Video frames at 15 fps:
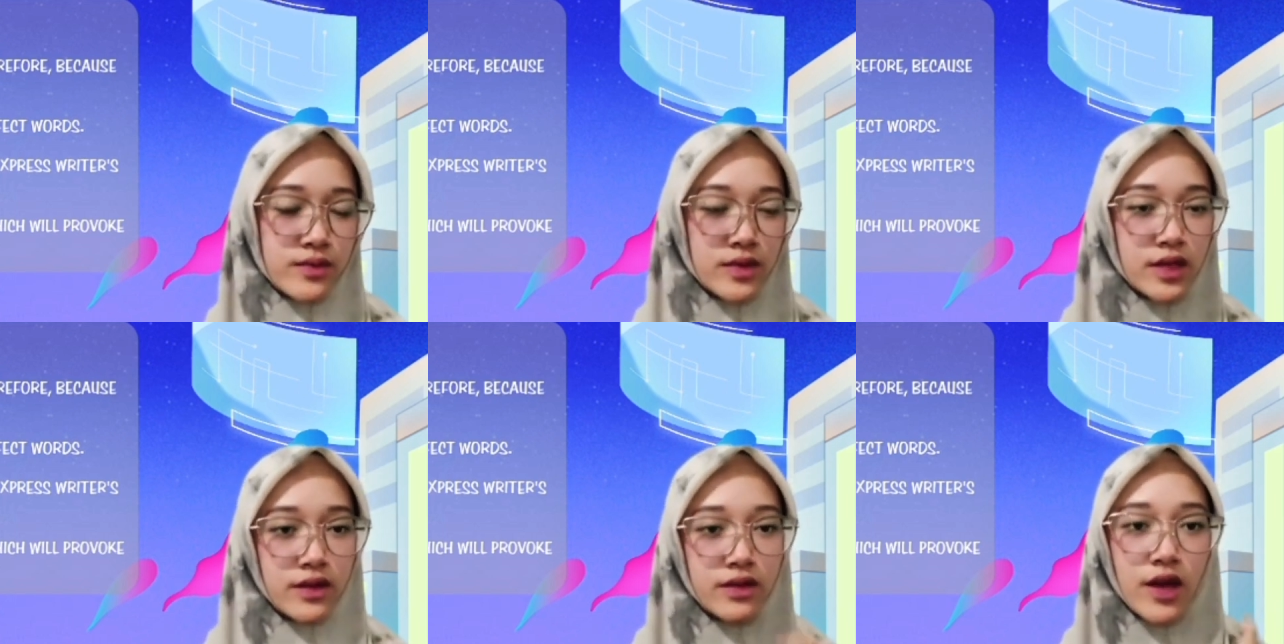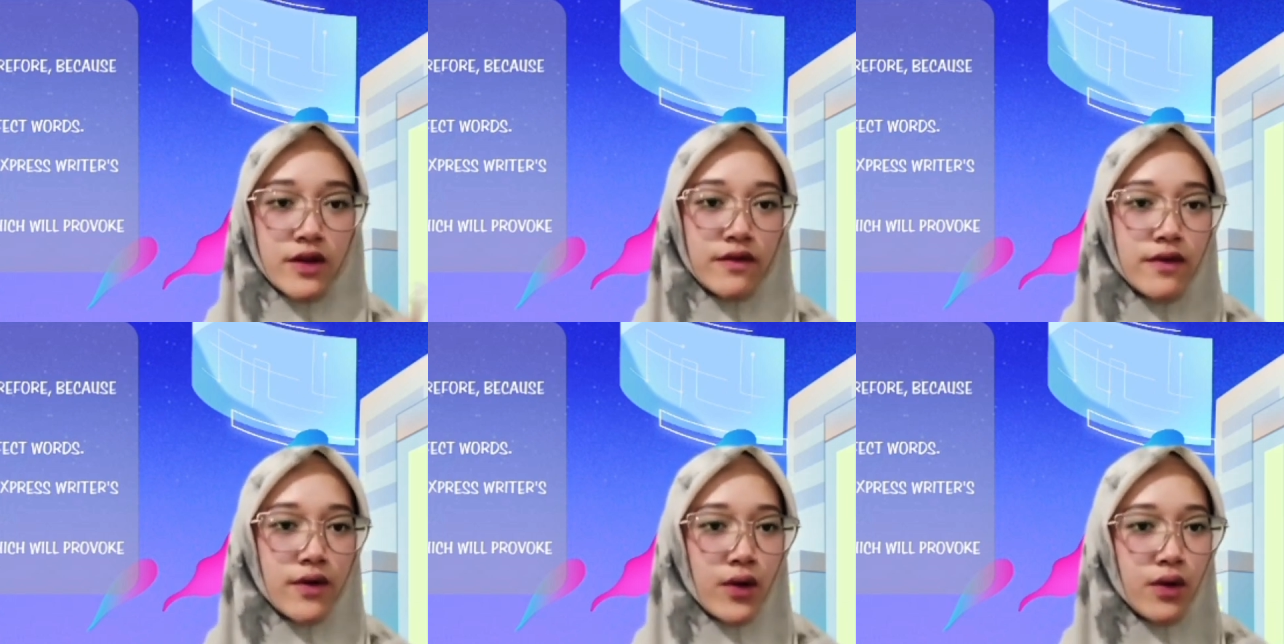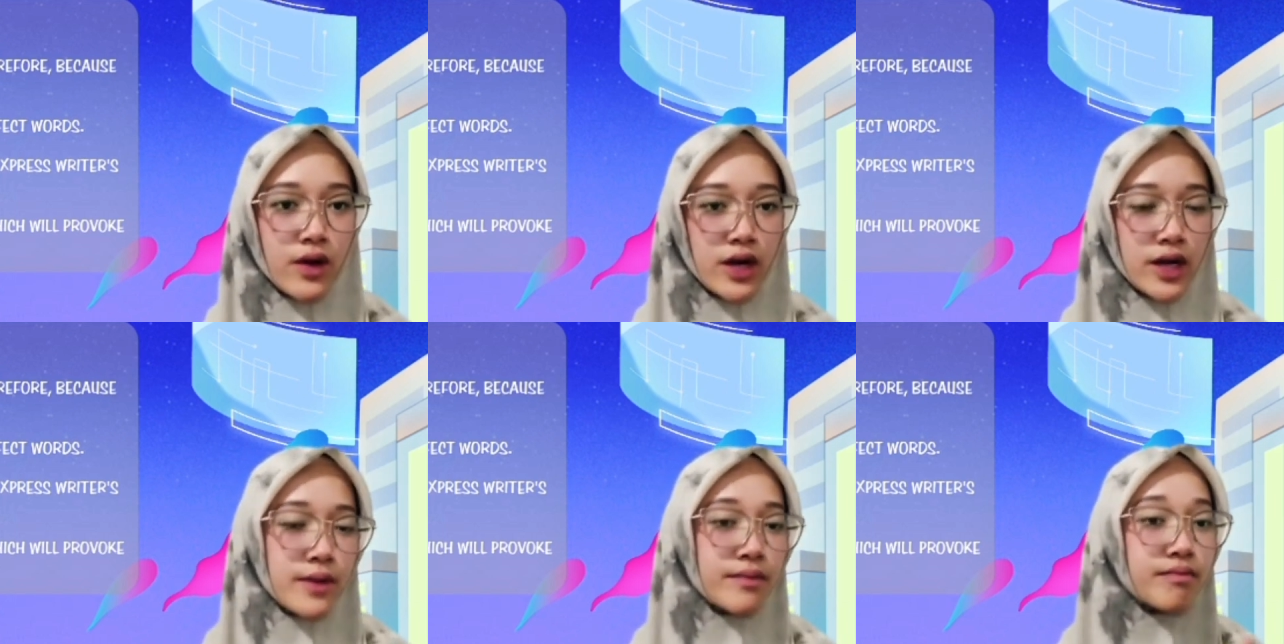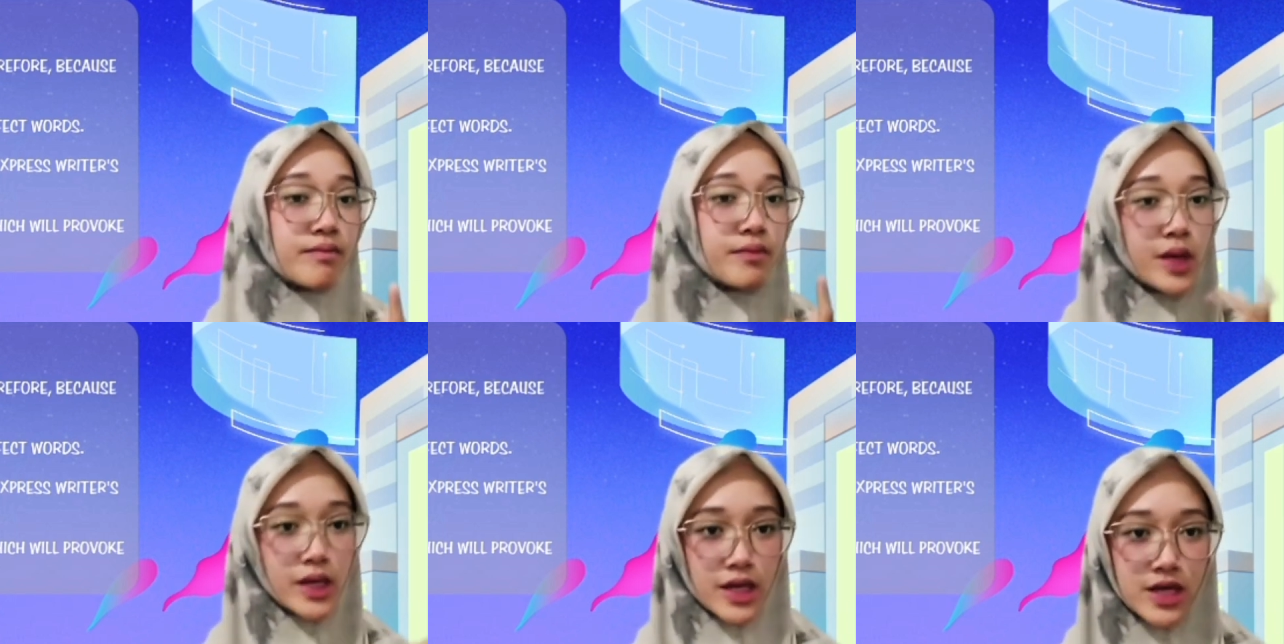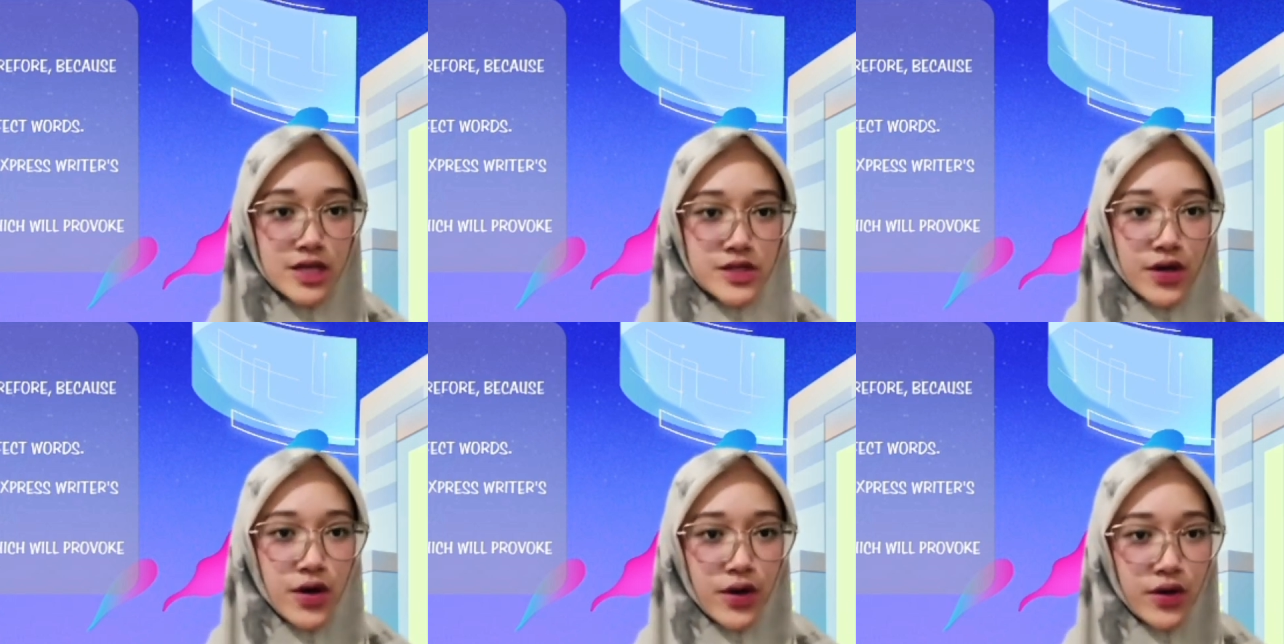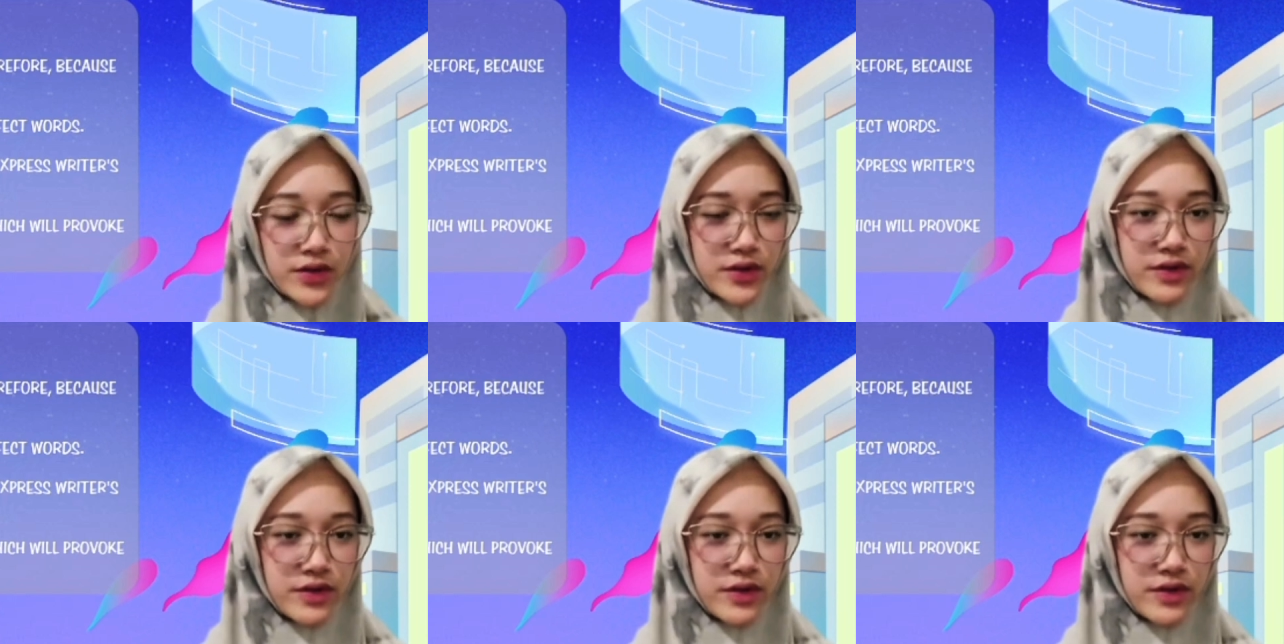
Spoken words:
therefore, because of,